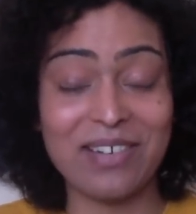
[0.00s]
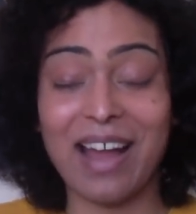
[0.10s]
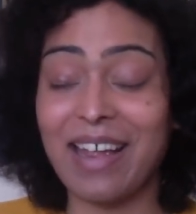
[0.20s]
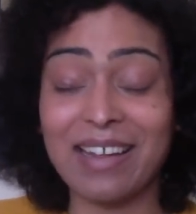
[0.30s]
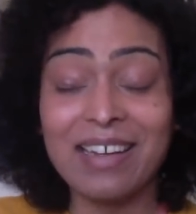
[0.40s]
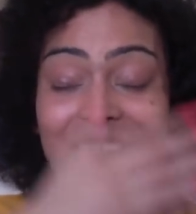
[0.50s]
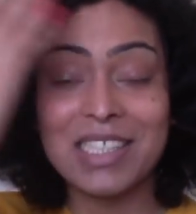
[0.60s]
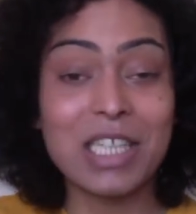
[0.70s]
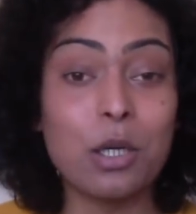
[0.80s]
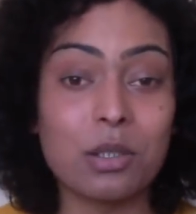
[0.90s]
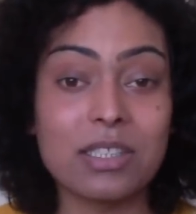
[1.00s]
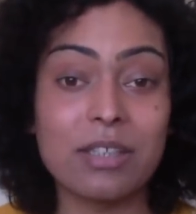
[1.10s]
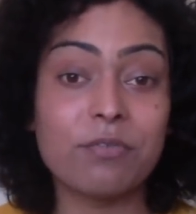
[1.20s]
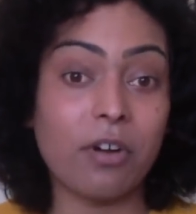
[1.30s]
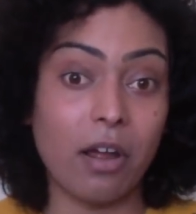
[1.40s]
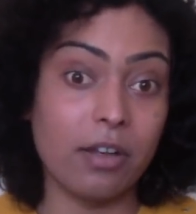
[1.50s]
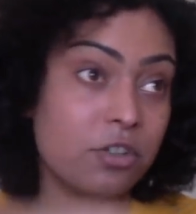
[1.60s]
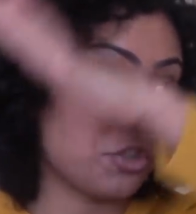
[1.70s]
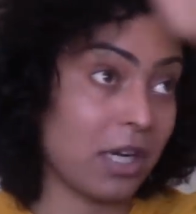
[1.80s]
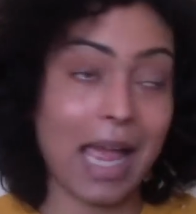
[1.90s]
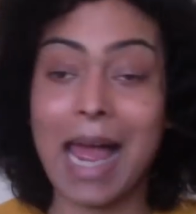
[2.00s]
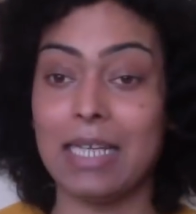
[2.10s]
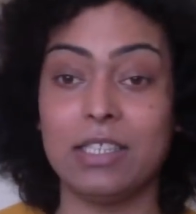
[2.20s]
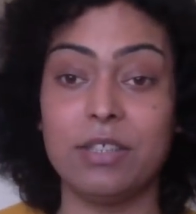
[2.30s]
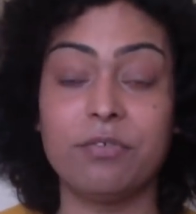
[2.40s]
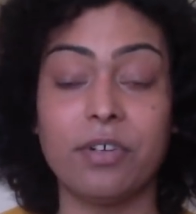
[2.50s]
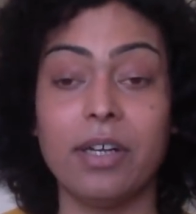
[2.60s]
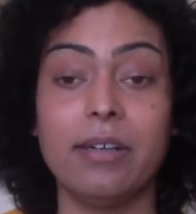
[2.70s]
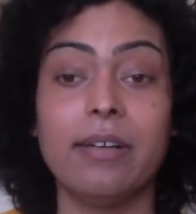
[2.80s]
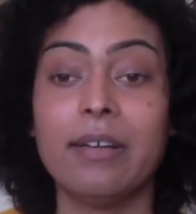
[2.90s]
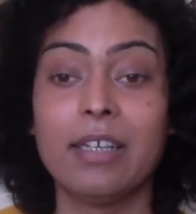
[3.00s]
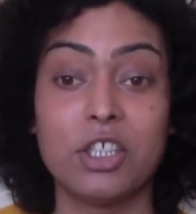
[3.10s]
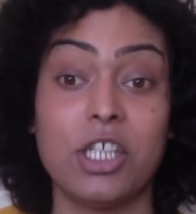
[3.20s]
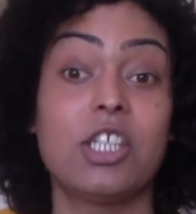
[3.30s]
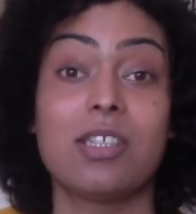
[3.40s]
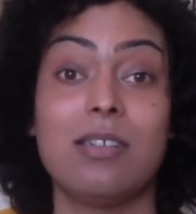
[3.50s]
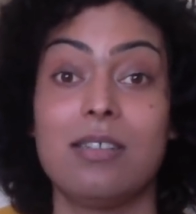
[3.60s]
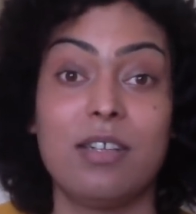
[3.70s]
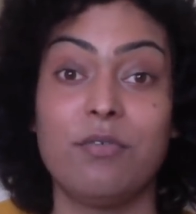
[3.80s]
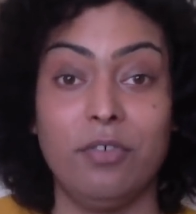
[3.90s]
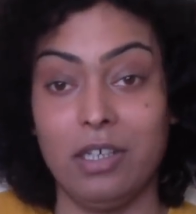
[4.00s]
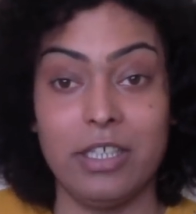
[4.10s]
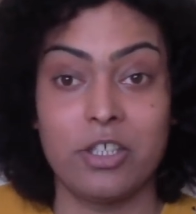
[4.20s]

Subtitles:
Like, she looks different, she acts different, she just is different.